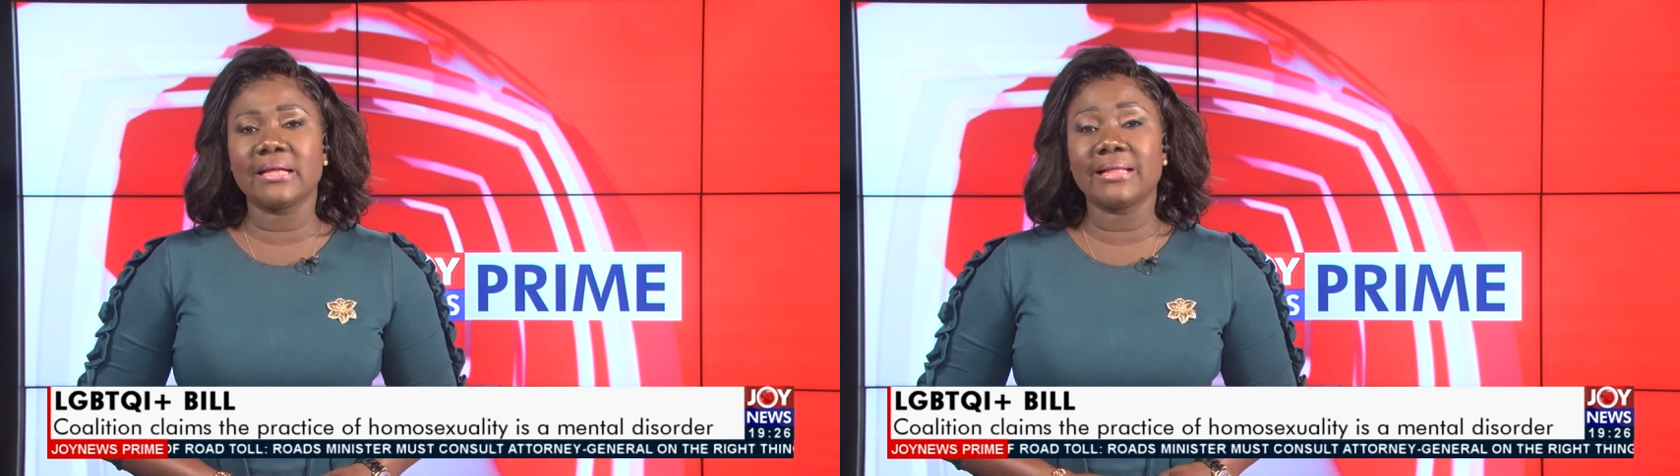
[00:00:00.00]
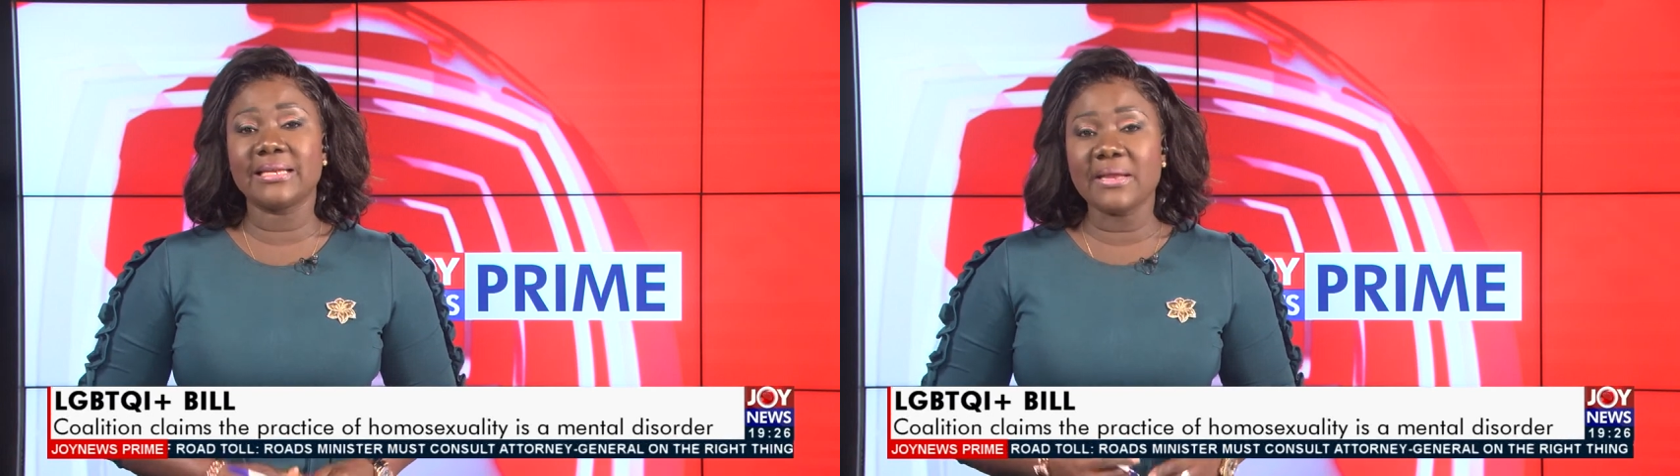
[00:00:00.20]

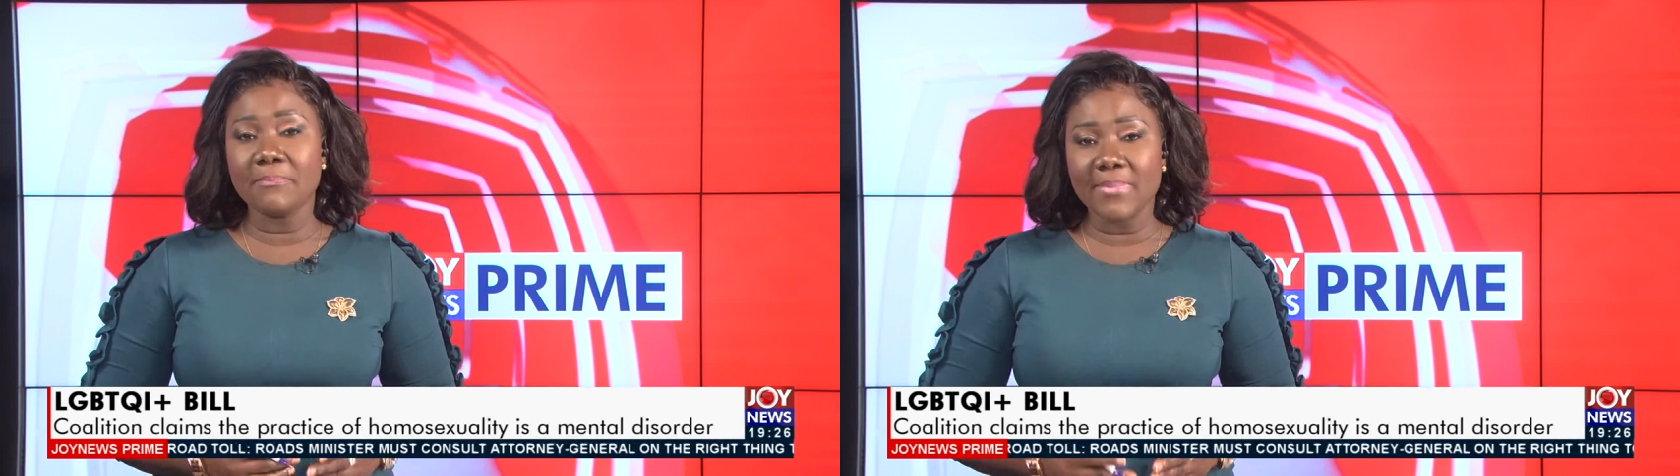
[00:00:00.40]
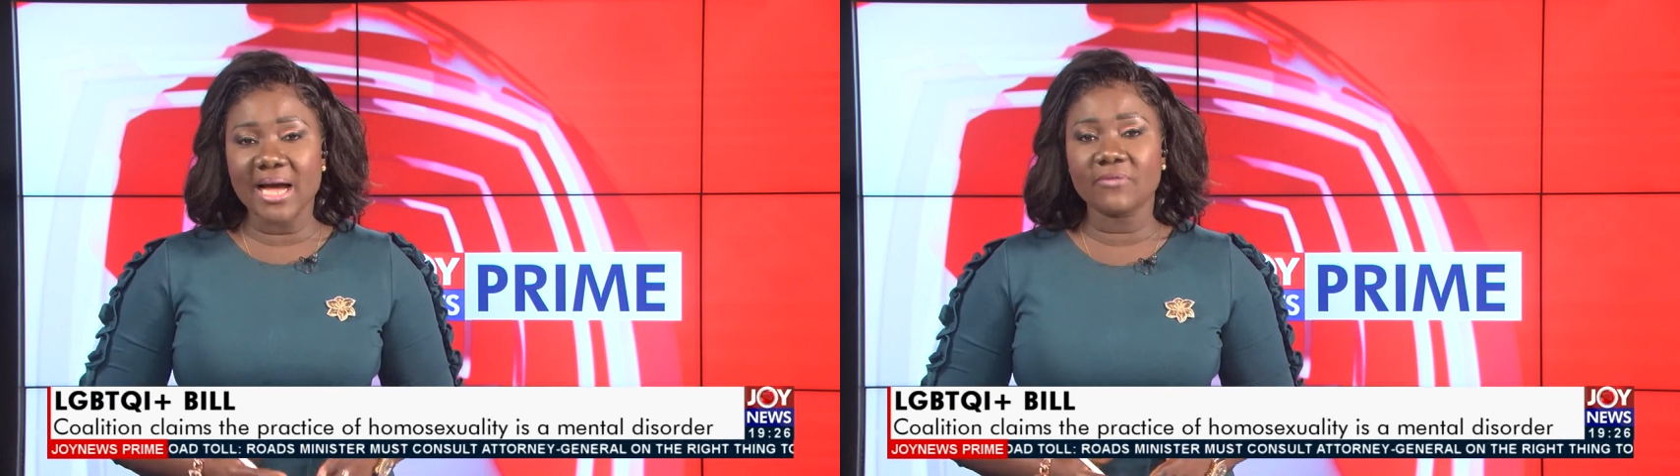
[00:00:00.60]
the
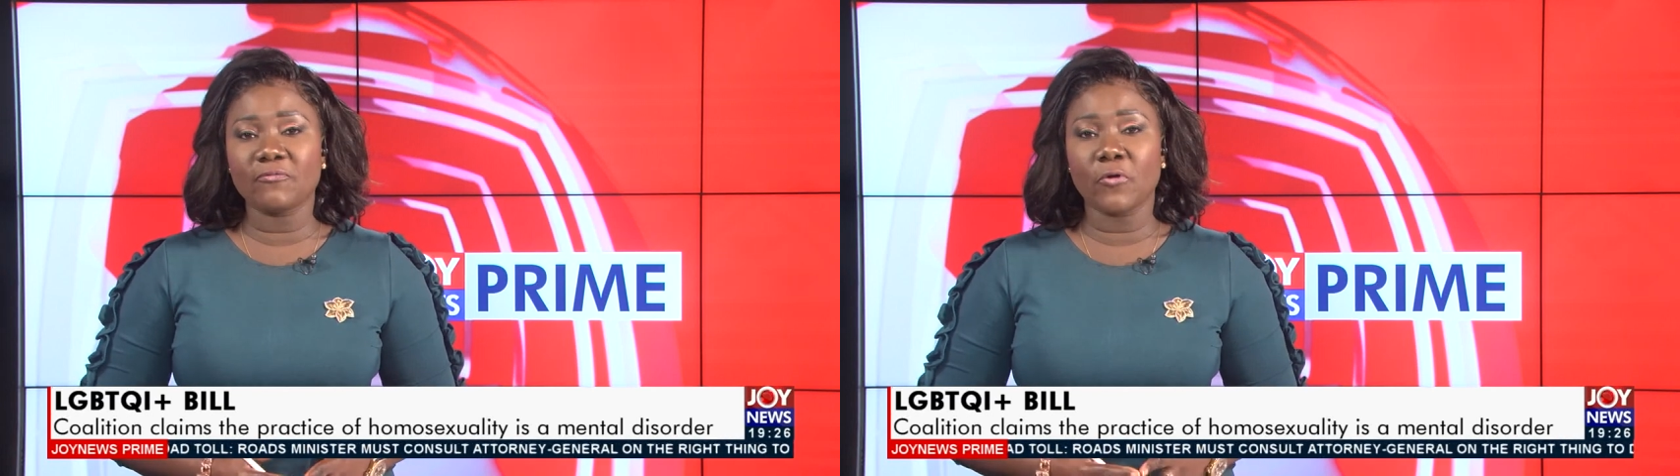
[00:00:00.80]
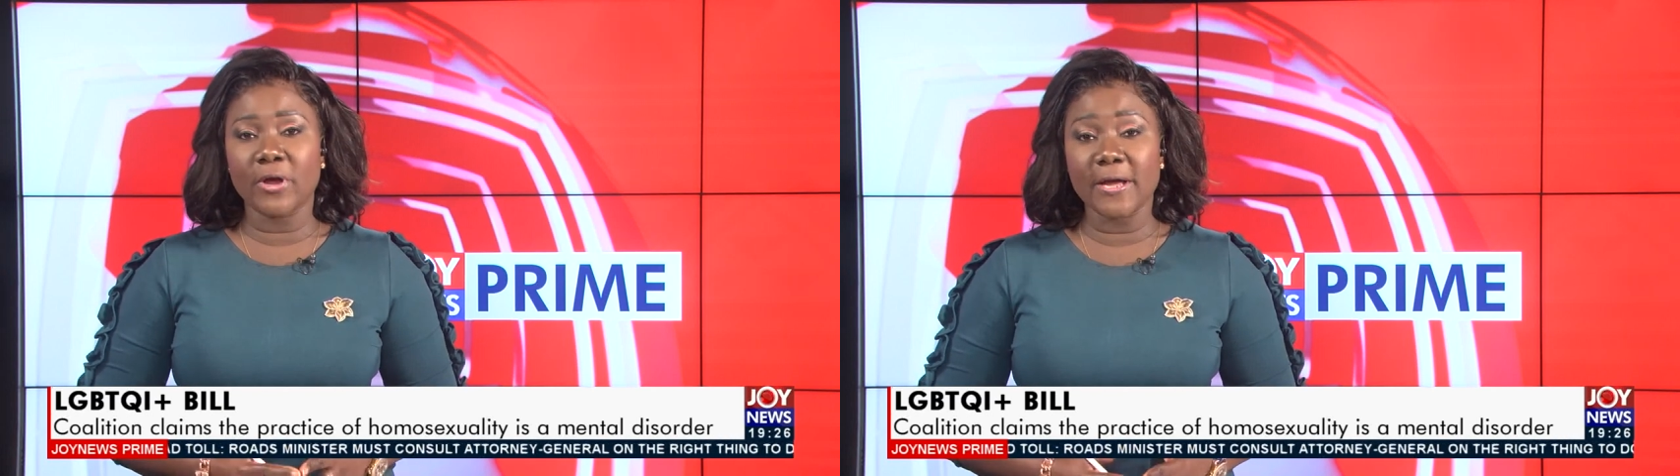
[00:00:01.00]
demand
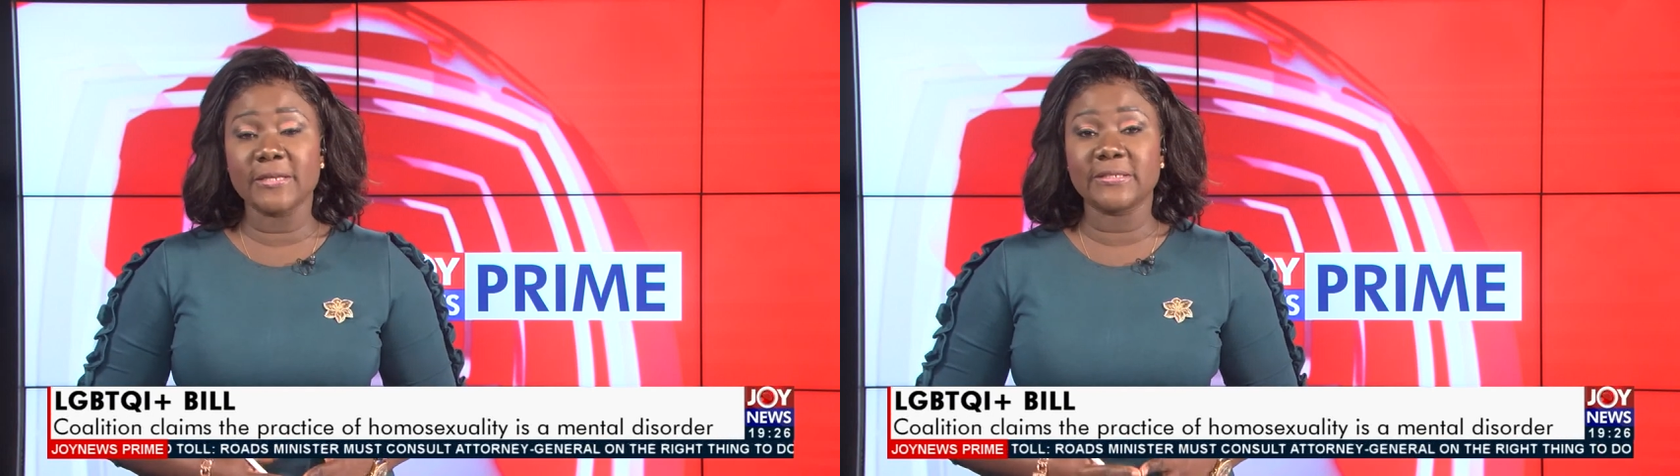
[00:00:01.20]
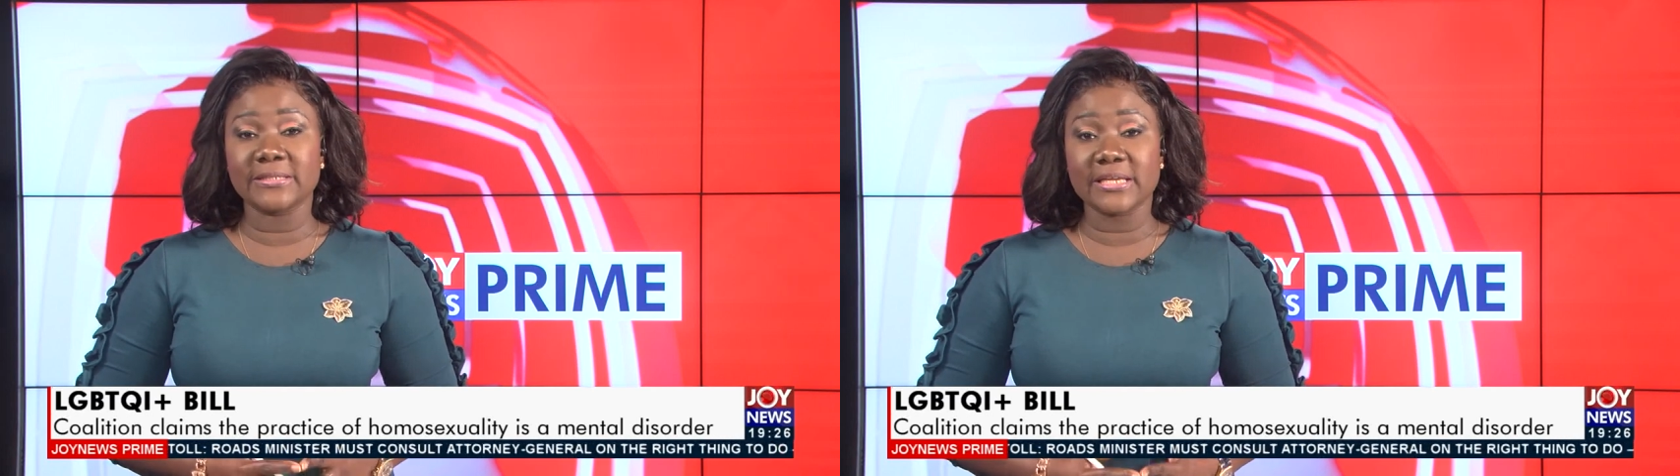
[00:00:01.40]
for her
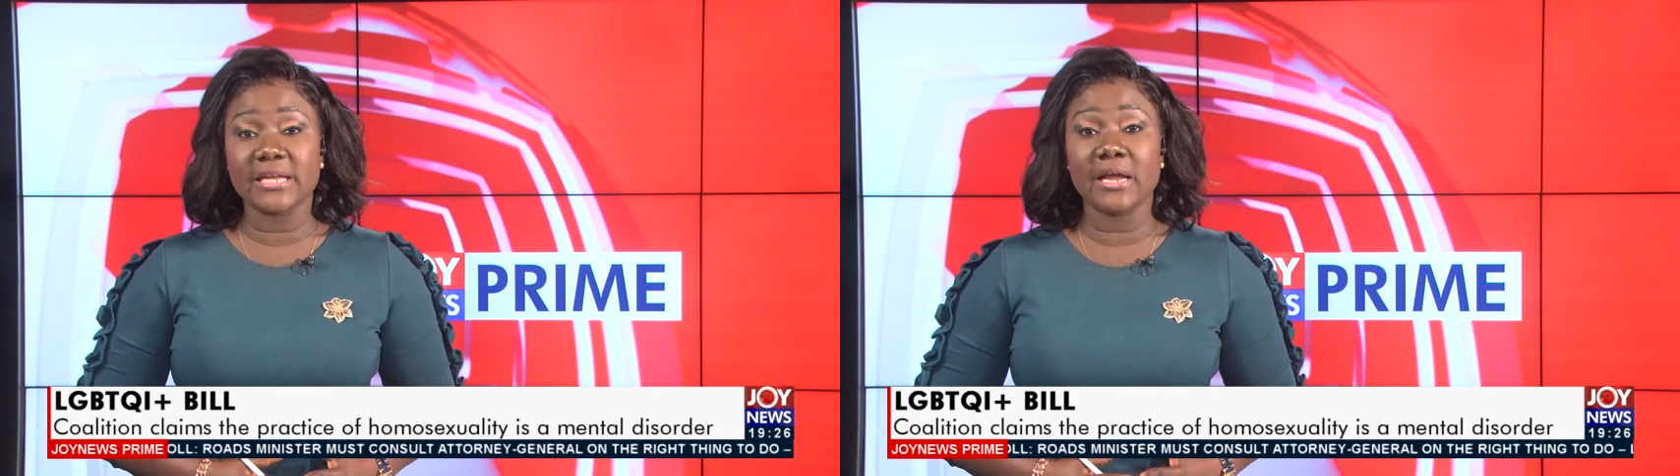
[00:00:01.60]
to state